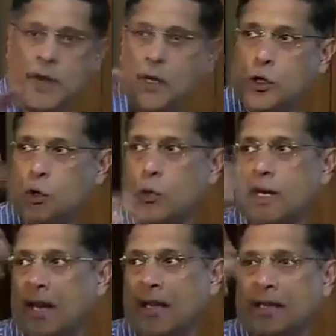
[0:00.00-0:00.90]
uh, you
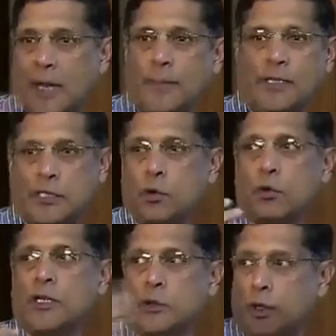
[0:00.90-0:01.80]
will, uh, I mean, the
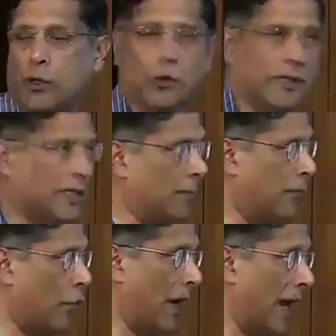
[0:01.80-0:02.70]
students will know this
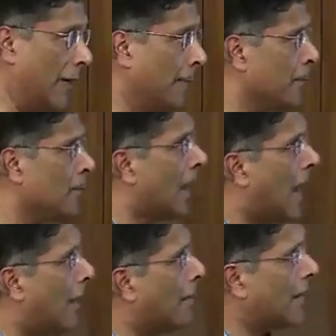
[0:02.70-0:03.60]
beforehand.
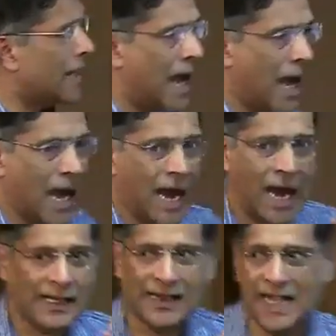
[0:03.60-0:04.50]
But
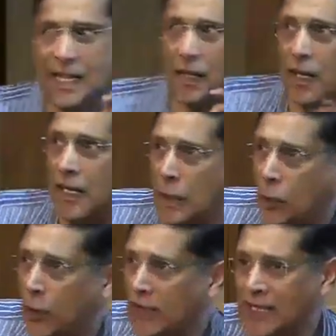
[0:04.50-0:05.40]
I think,
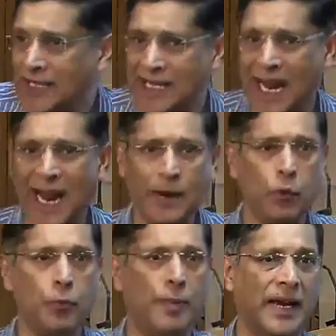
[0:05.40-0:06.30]
you know, in this, I
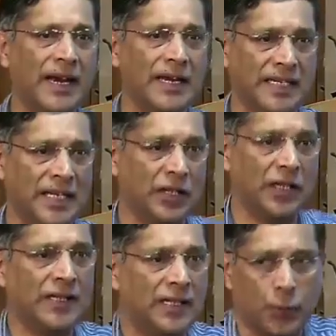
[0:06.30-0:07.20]
would begin
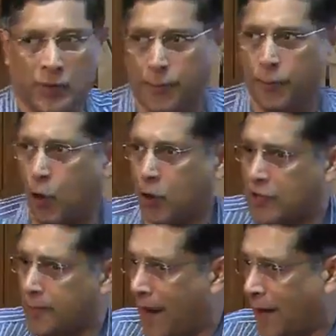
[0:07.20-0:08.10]
teaching this with a
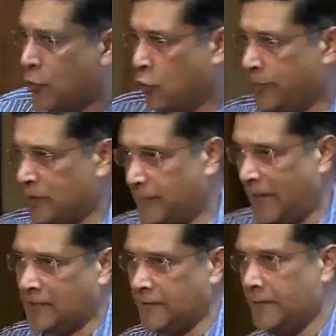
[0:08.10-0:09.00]
broader macro
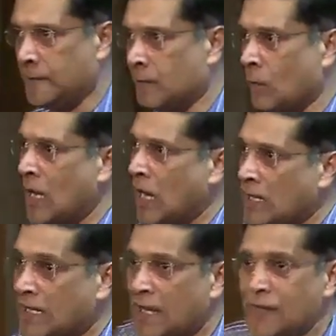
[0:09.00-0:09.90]
perspective.
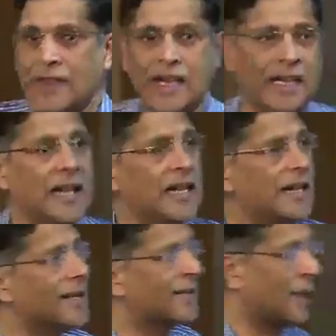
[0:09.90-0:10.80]
Given that in
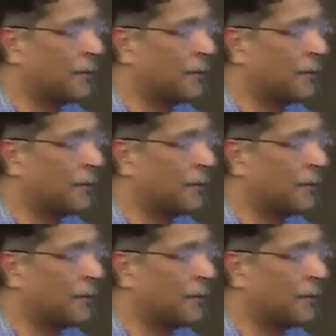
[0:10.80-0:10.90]
India,